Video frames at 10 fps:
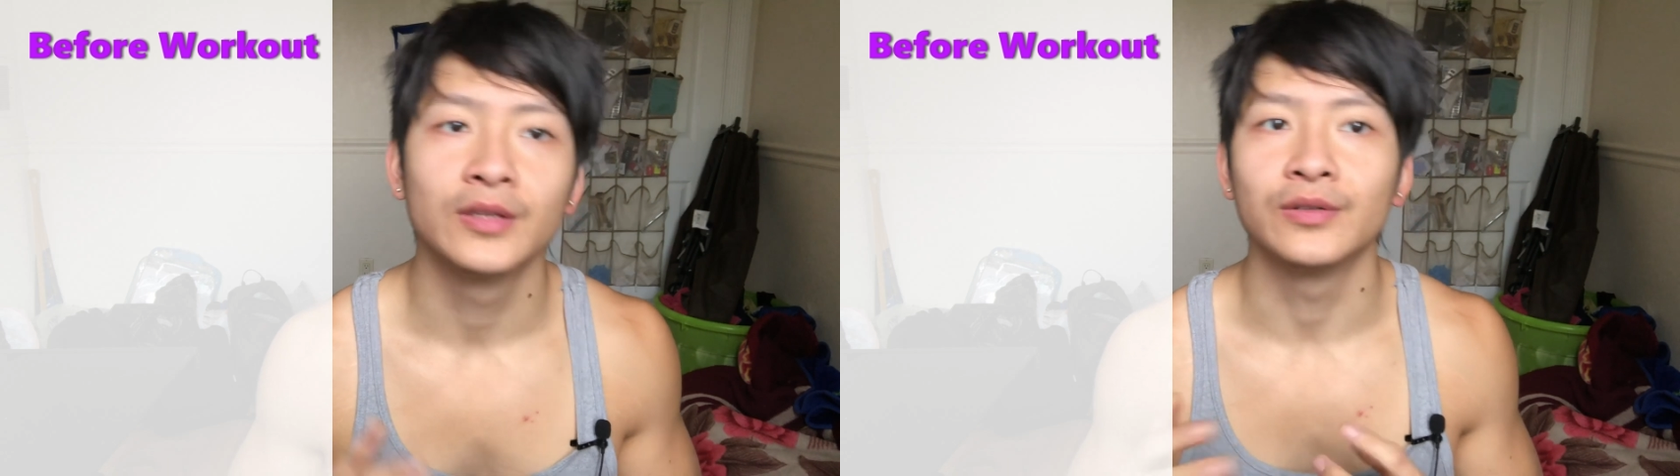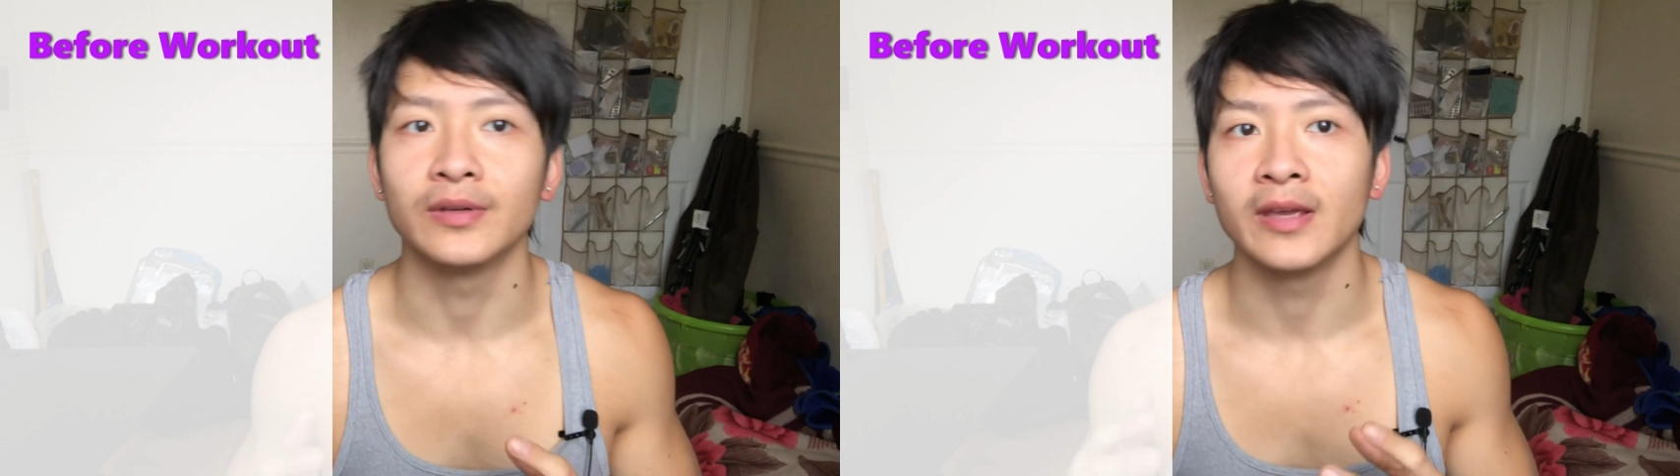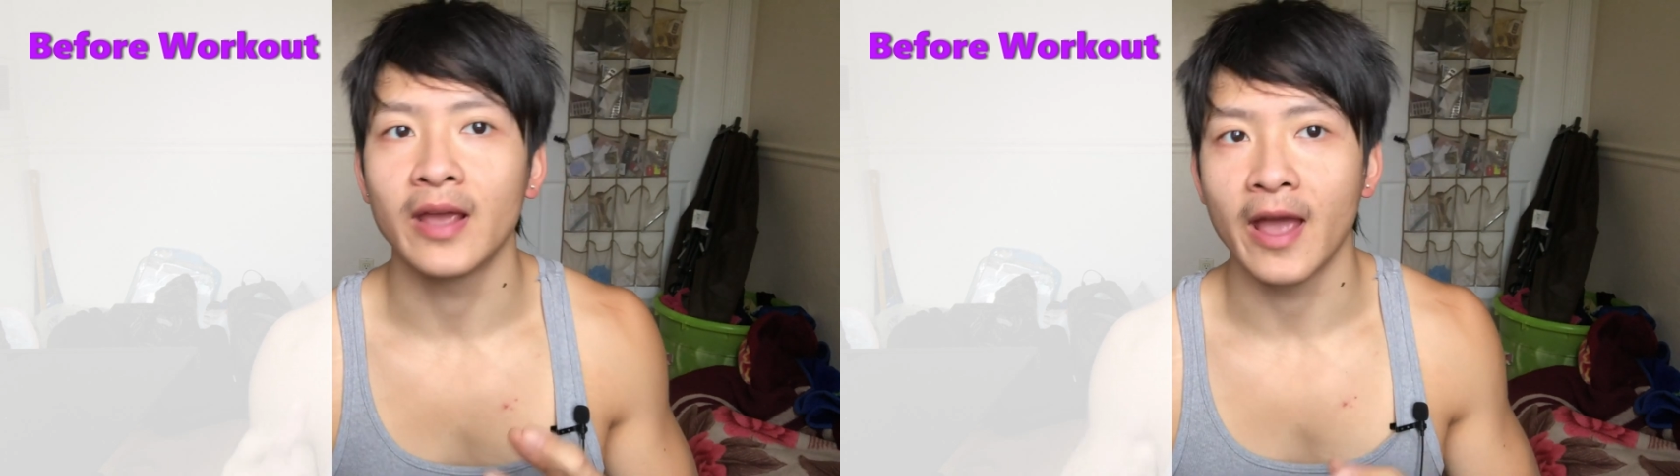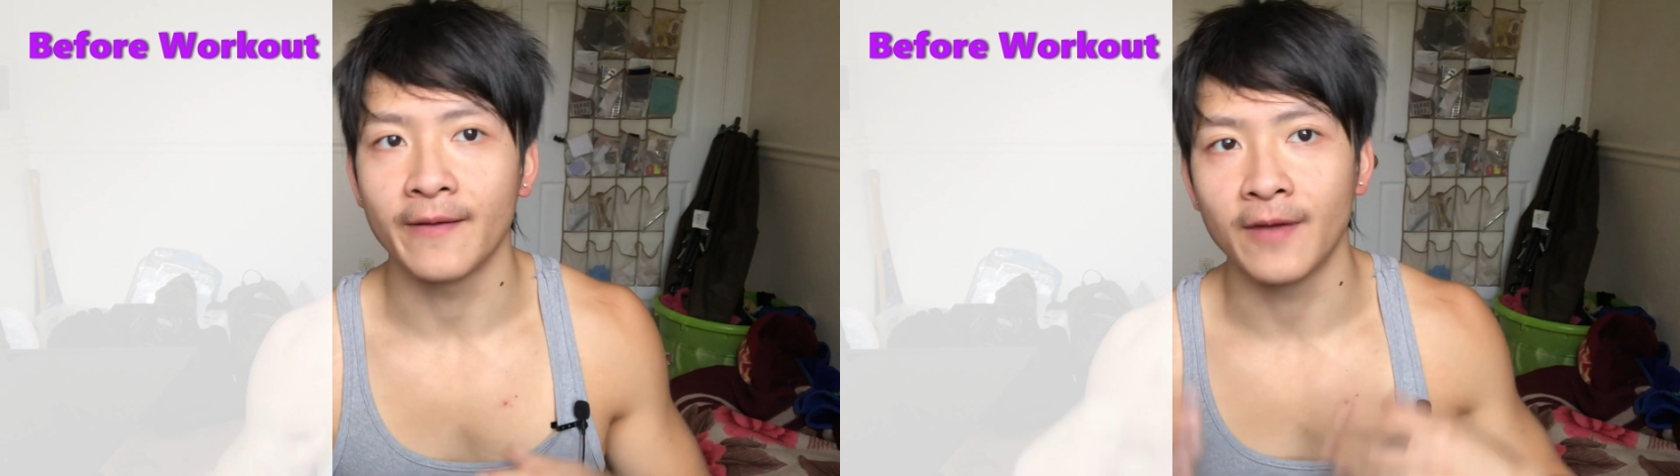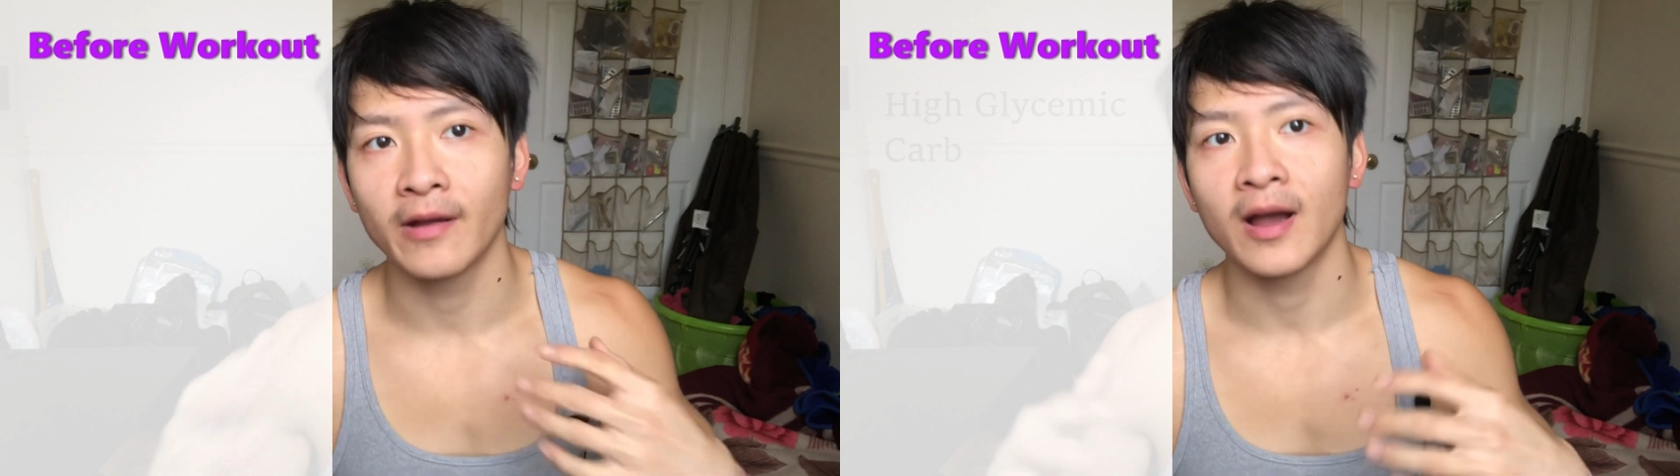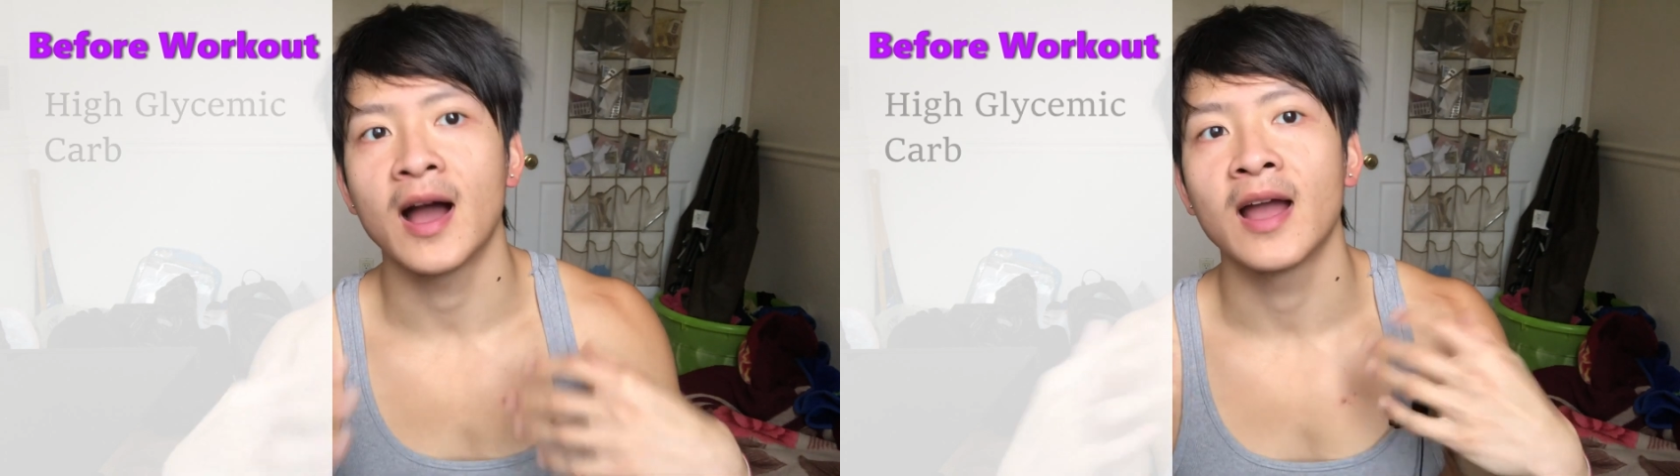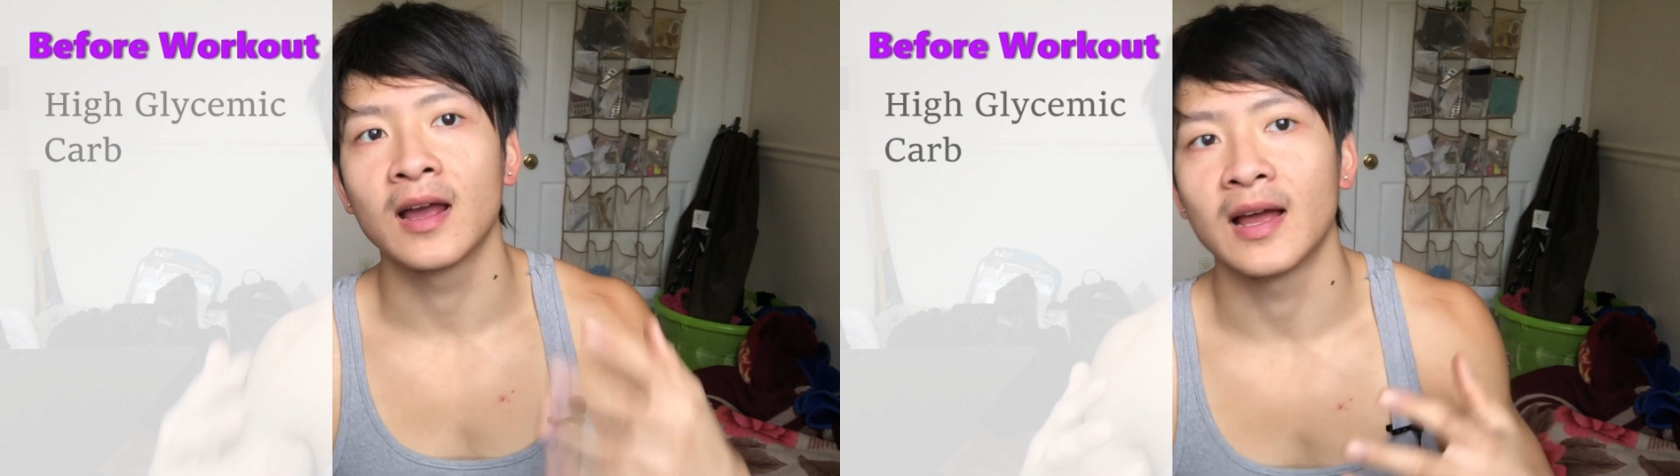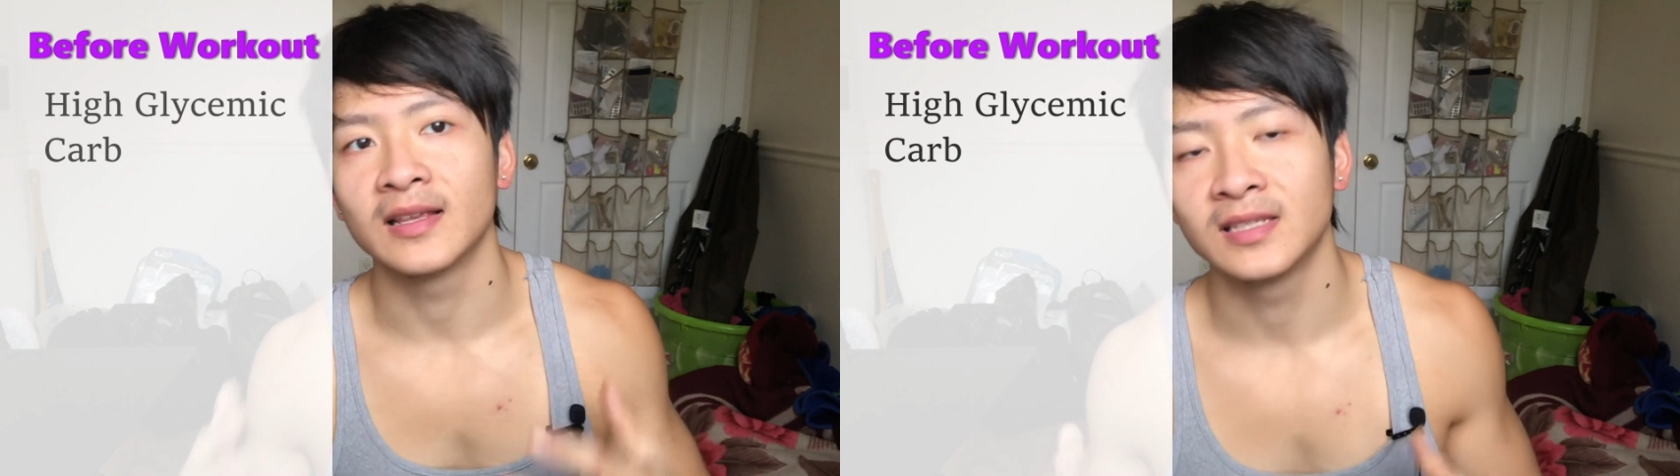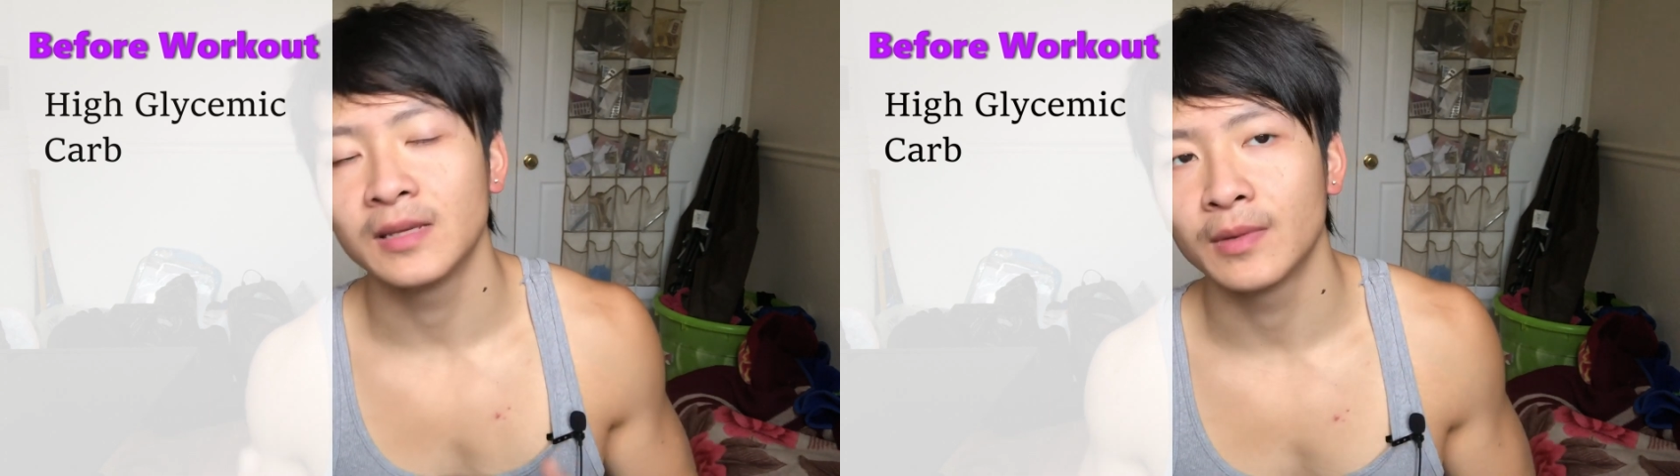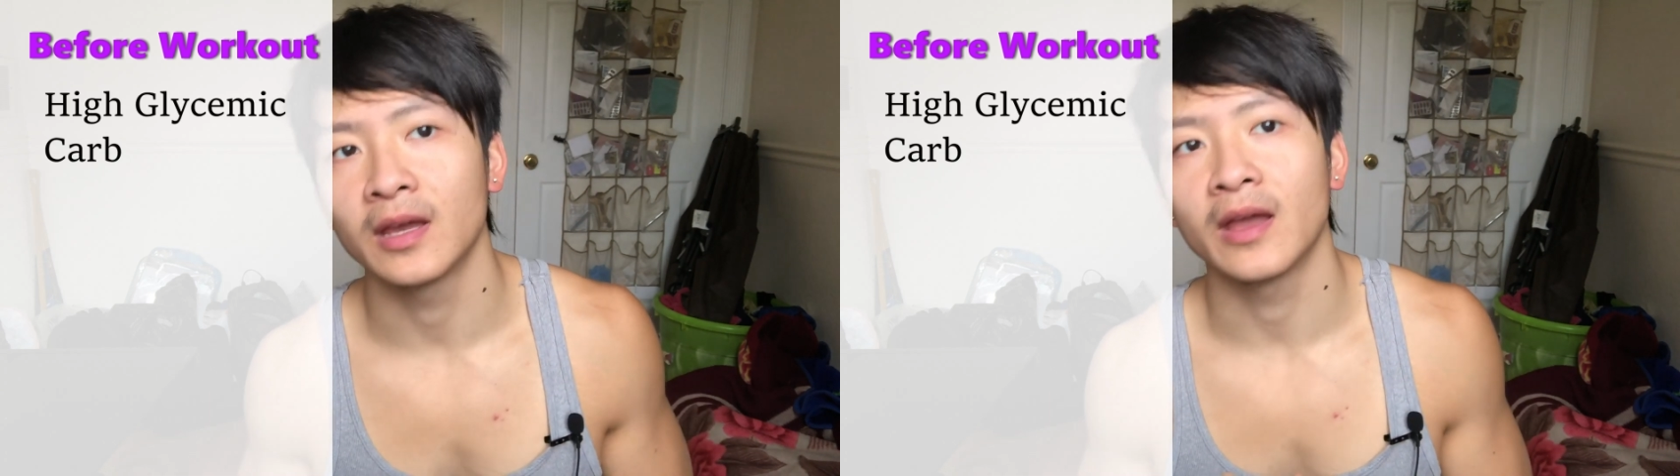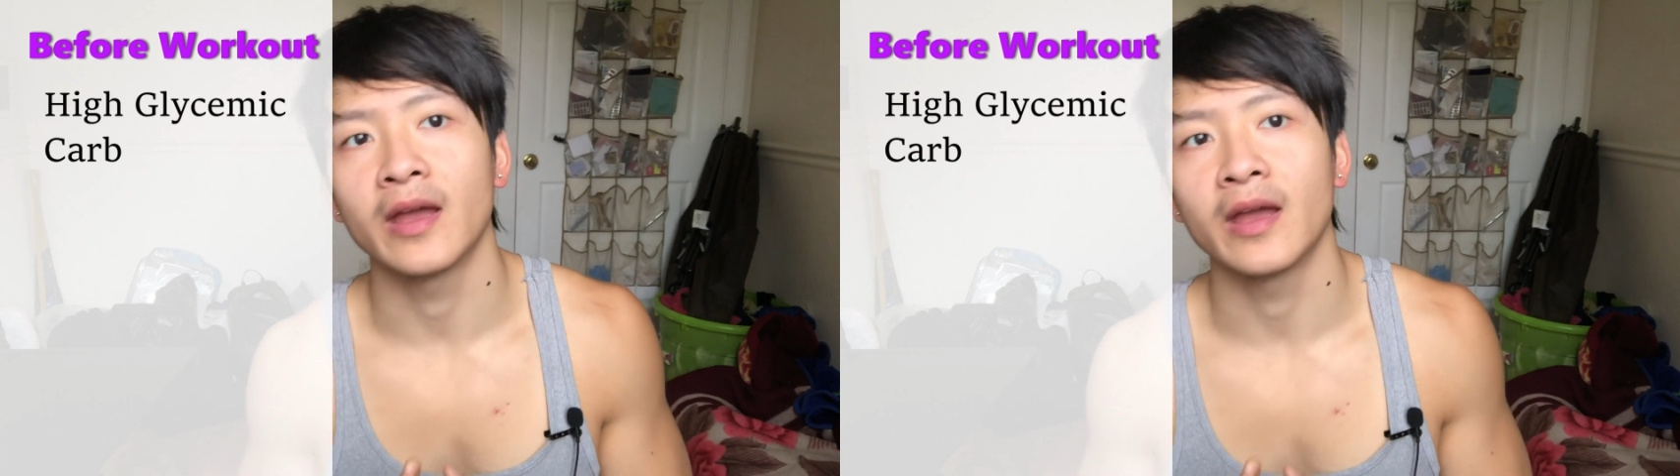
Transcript: to eat a very high glycemic